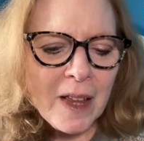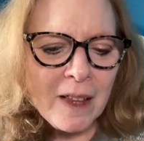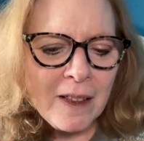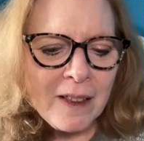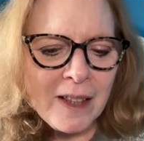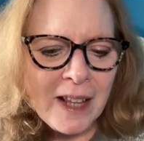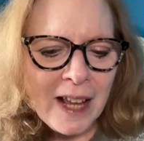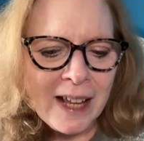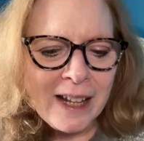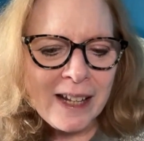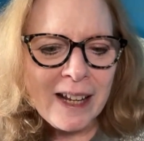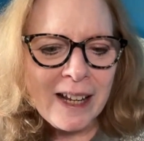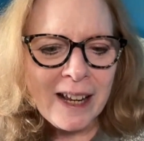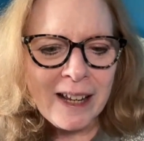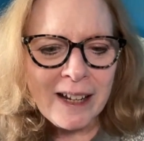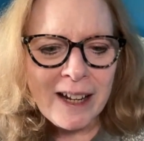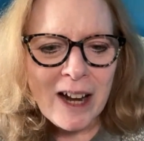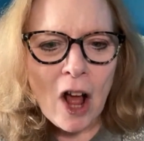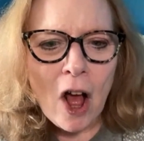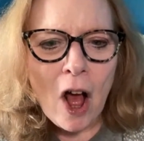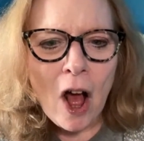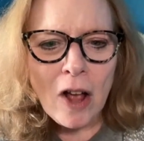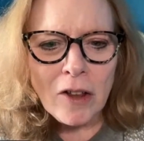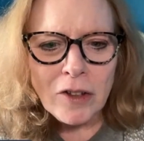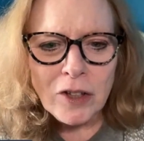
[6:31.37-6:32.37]

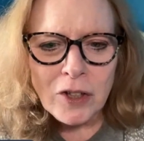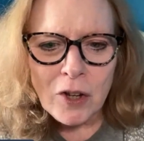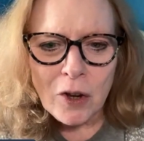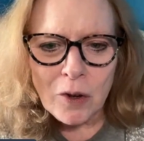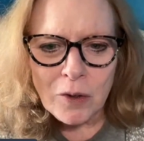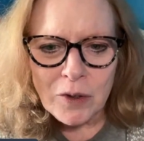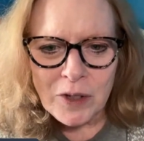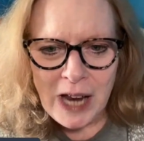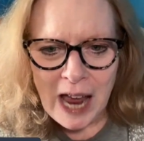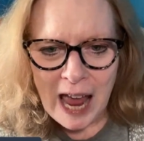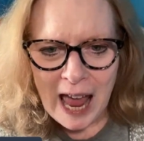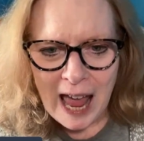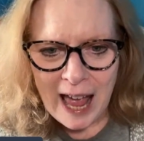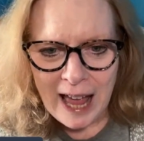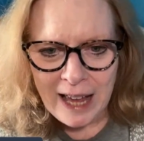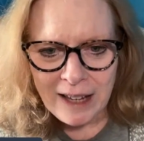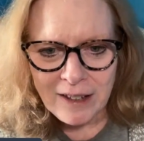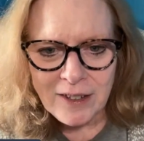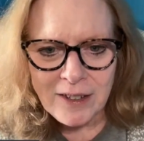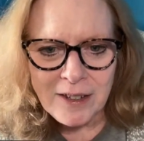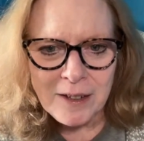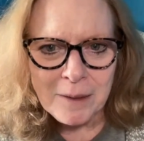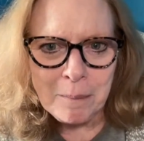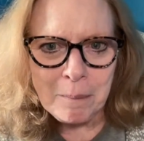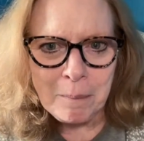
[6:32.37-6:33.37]
it also
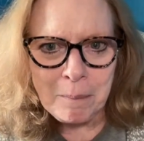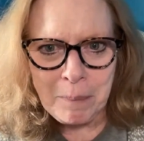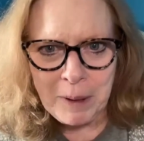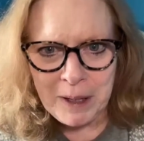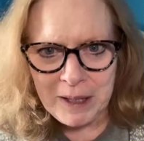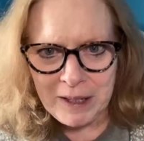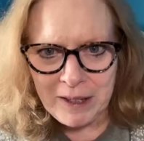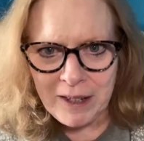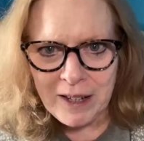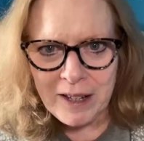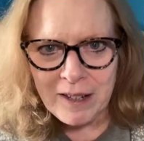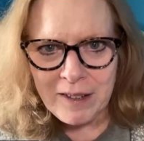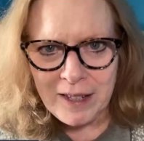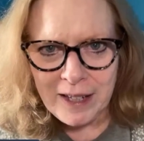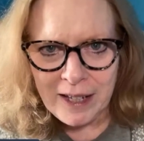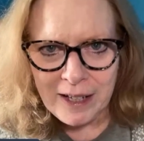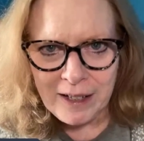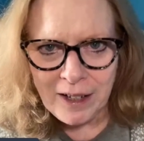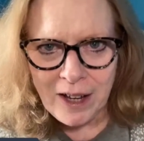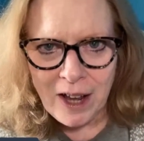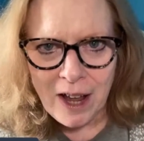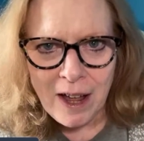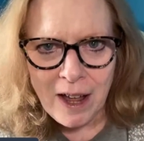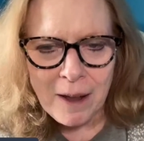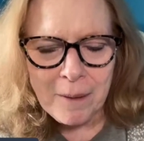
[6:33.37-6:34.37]
taxed business
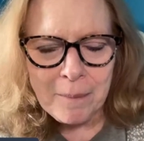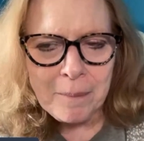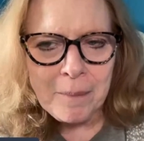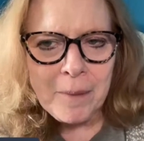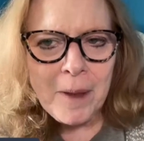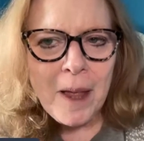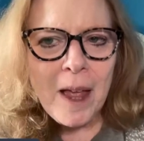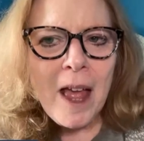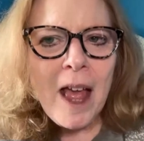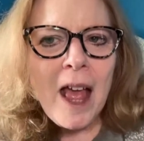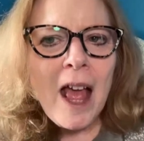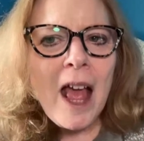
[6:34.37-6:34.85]
income.